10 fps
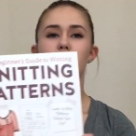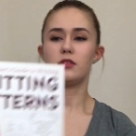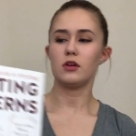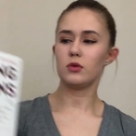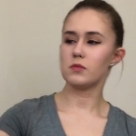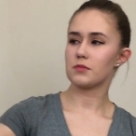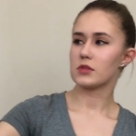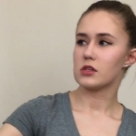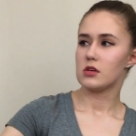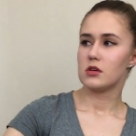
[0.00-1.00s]
So,
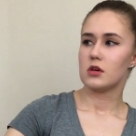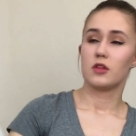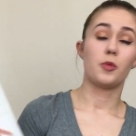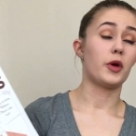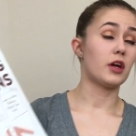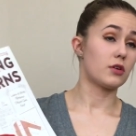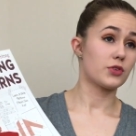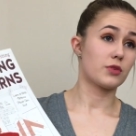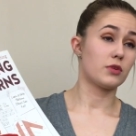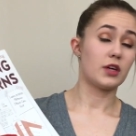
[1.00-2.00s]
The
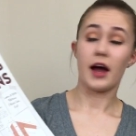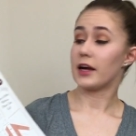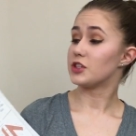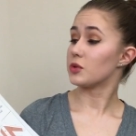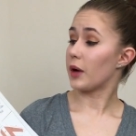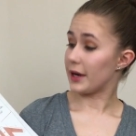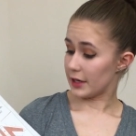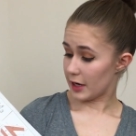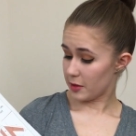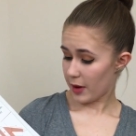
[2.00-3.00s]
Beginner's Guide to
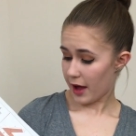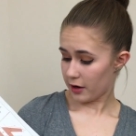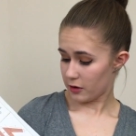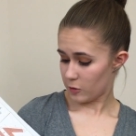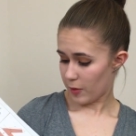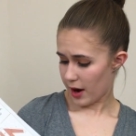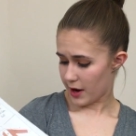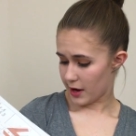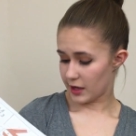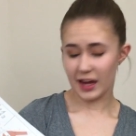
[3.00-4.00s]
Writing Knitting Patterns
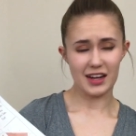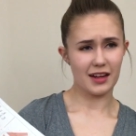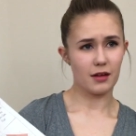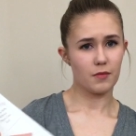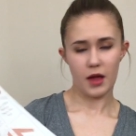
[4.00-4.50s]
by Kate